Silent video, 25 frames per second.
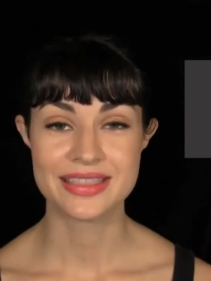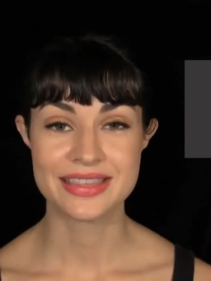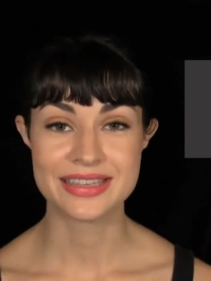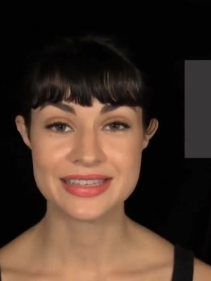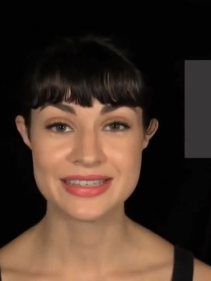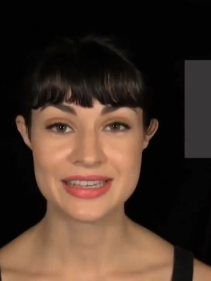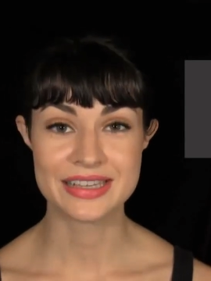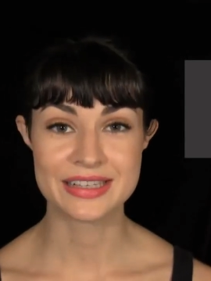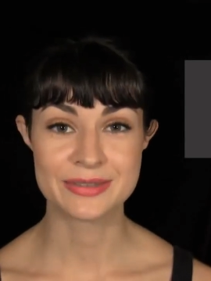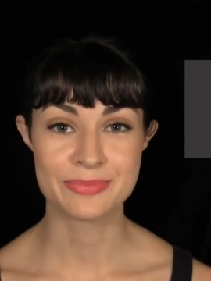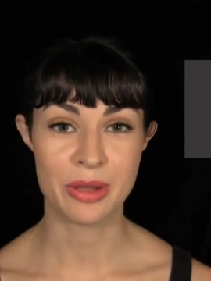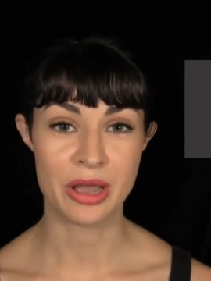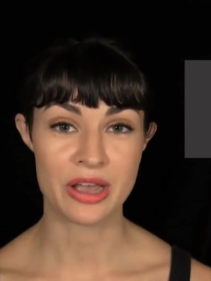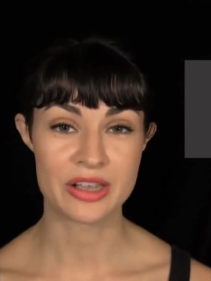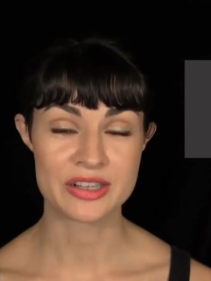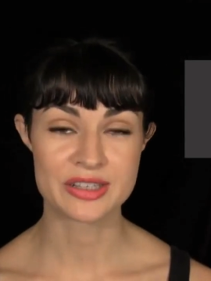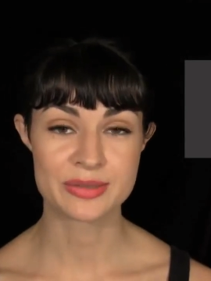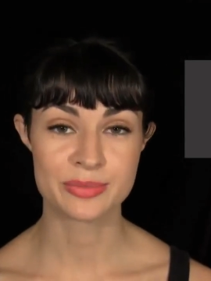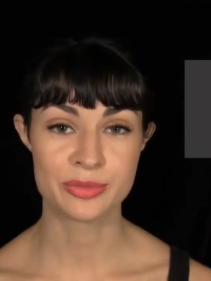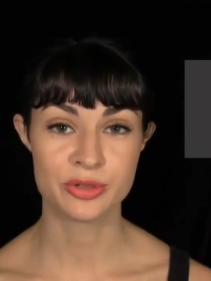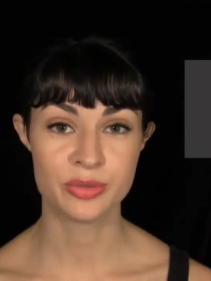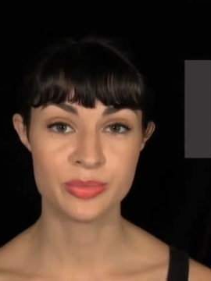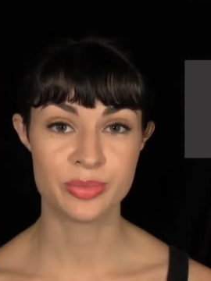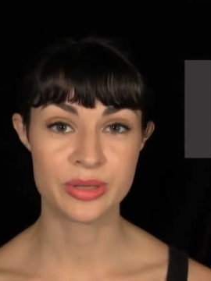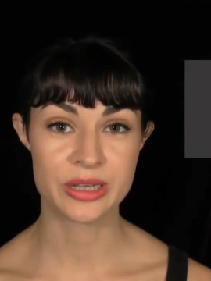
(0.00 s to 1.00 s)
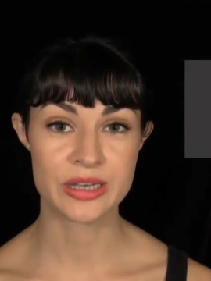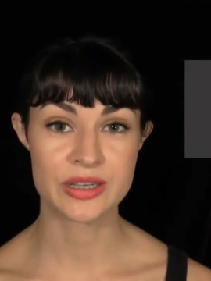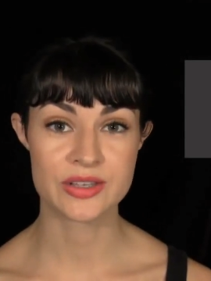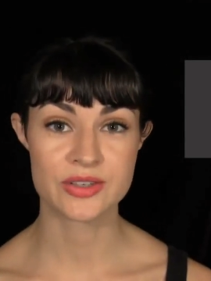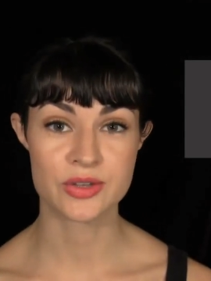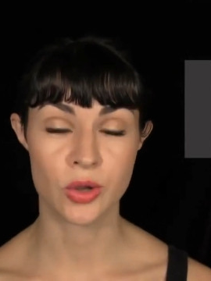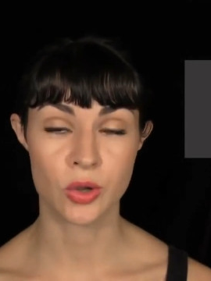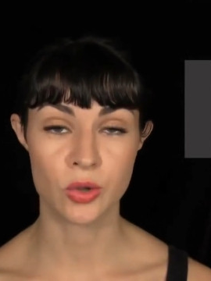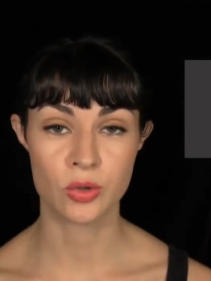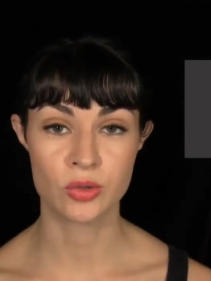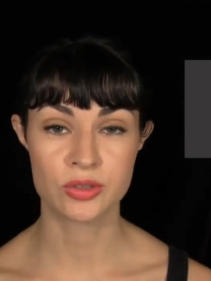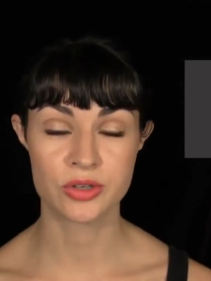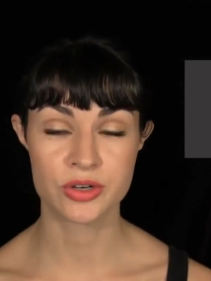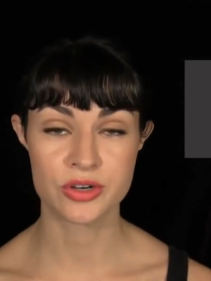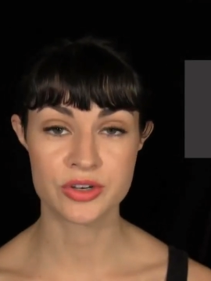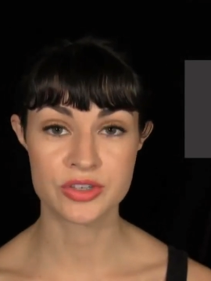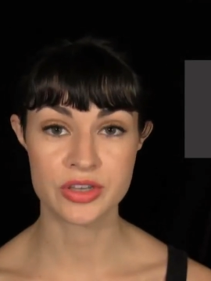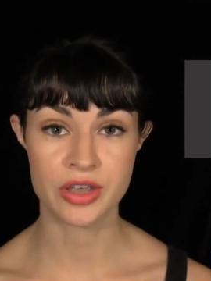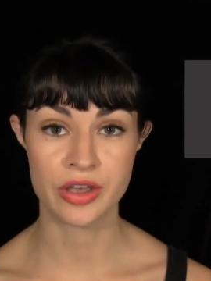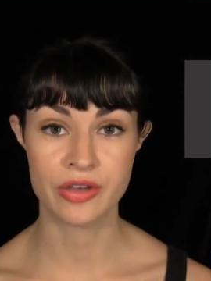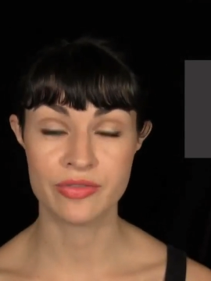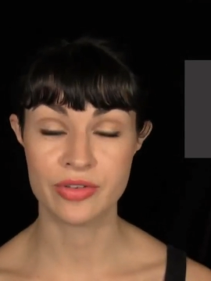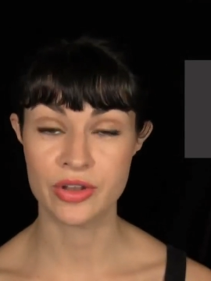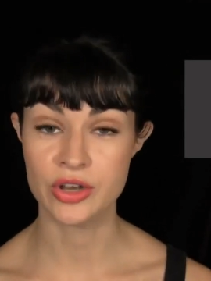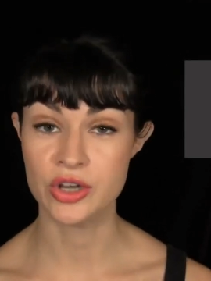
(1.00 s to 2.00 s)
This is possible because
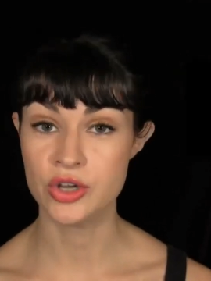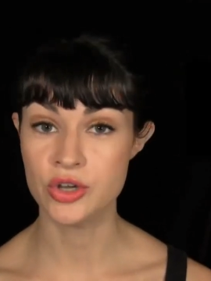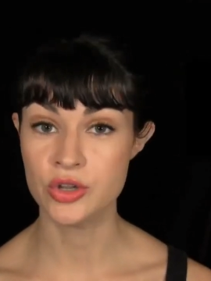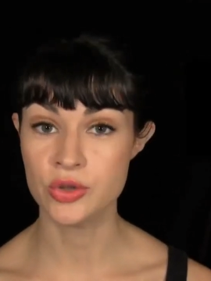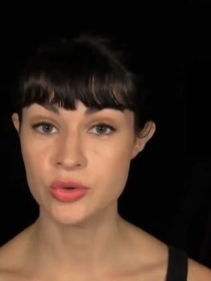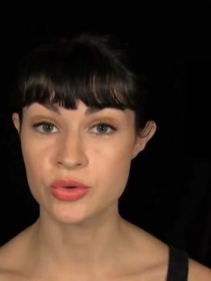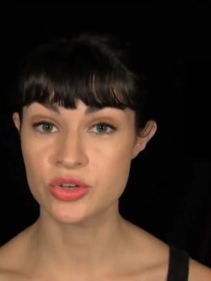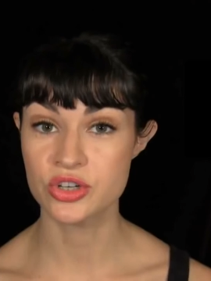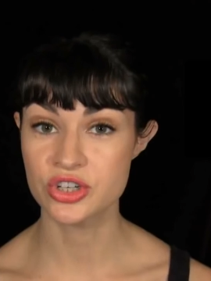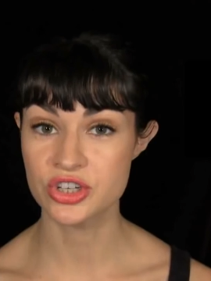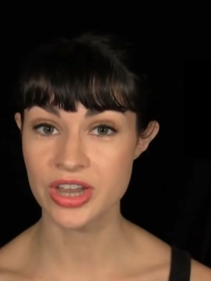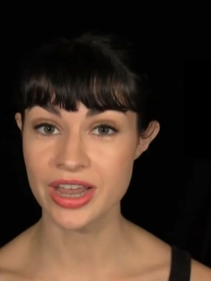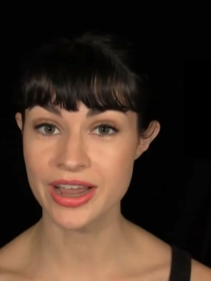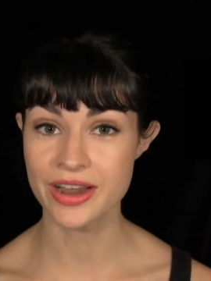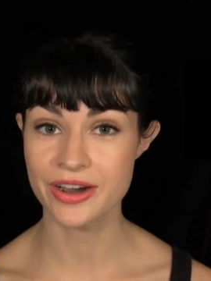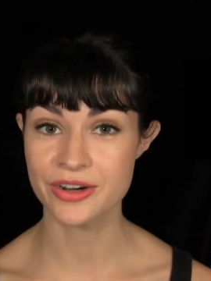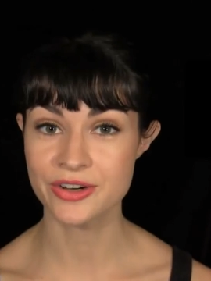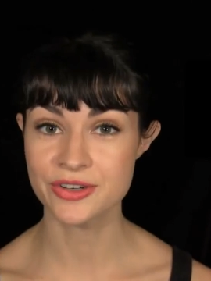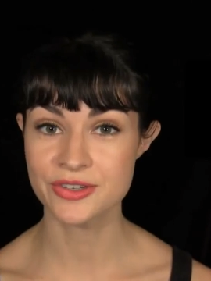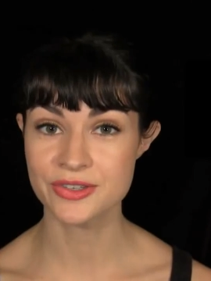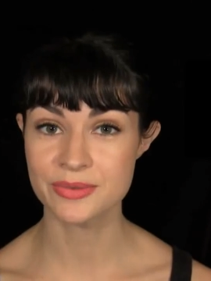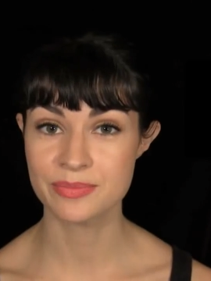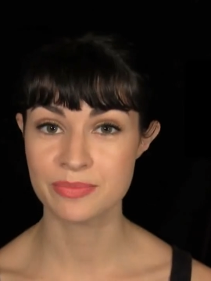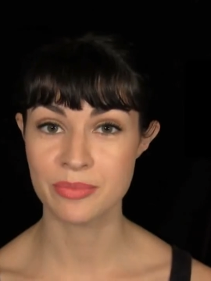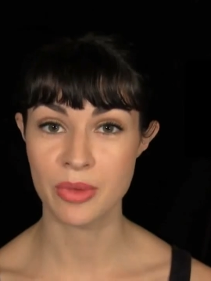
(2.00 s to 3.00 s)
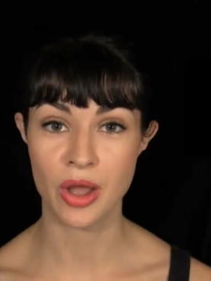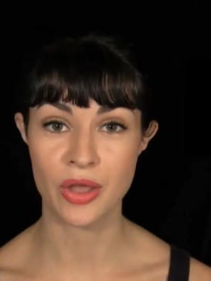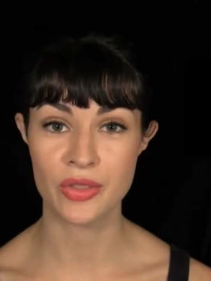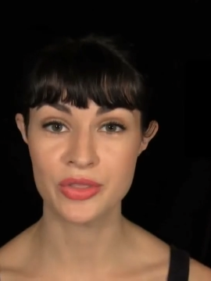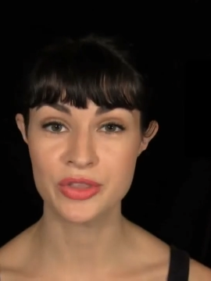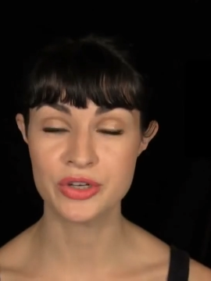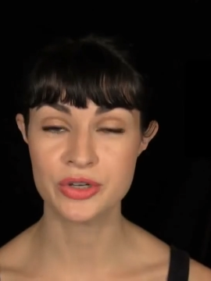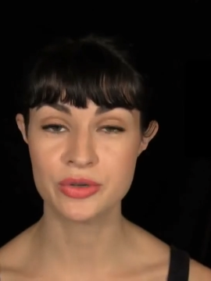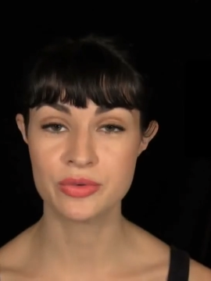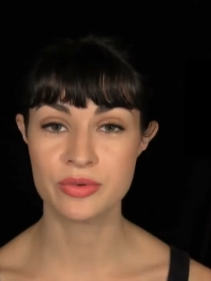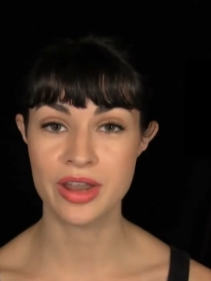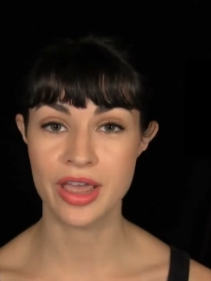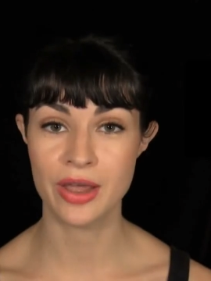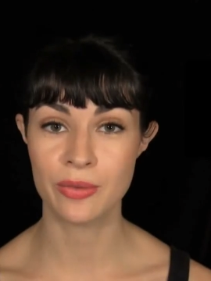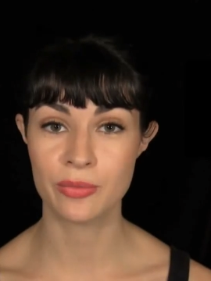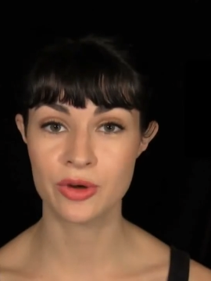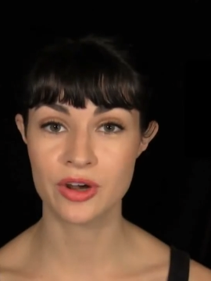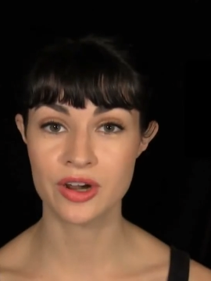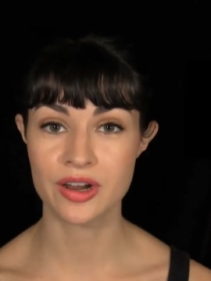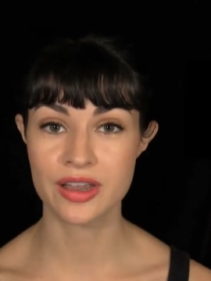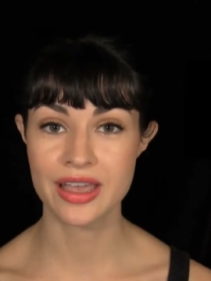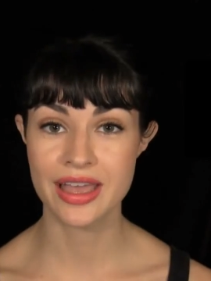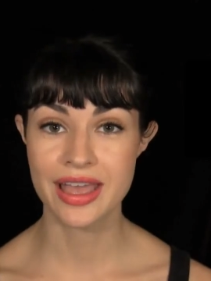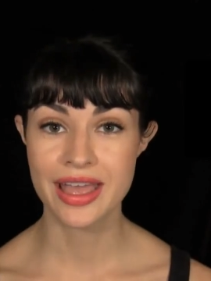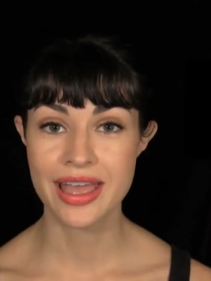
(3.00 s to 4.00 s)
holders of new shares on the new
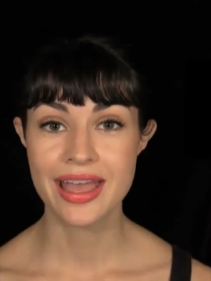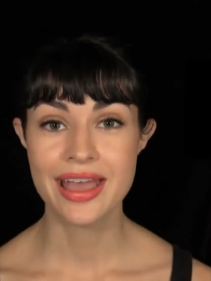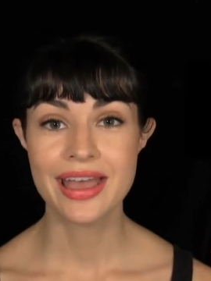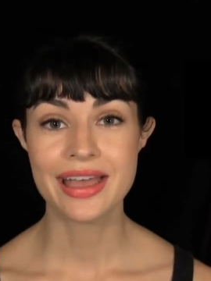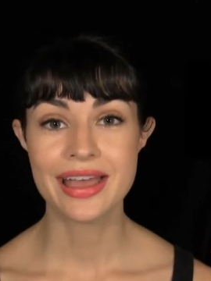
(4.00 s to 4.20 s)
network